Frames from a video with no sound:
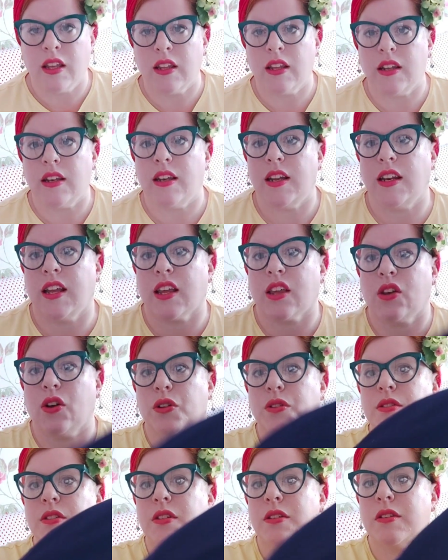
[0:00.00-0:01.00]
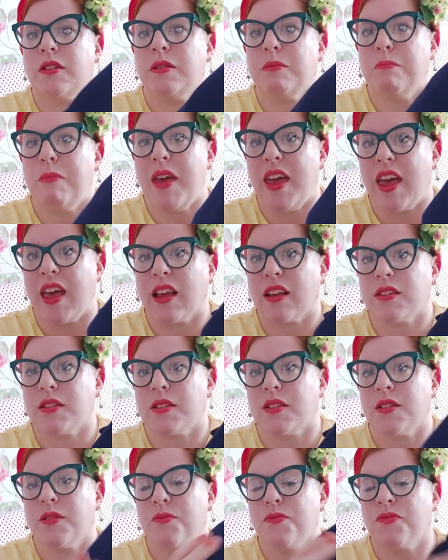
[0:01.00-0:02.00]
linen cotton
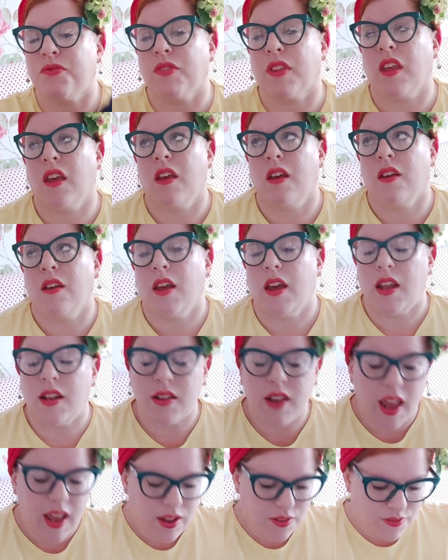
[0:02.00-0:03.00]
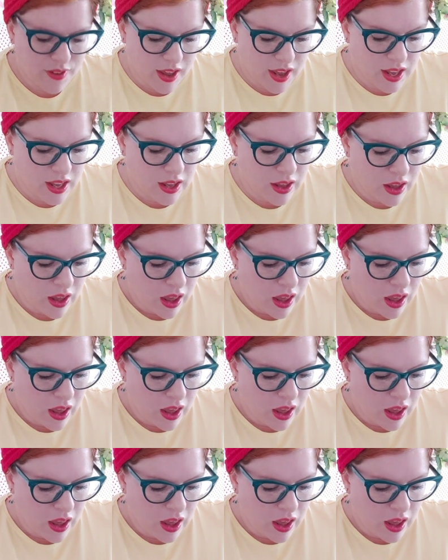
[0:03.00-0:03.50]
mix in navy.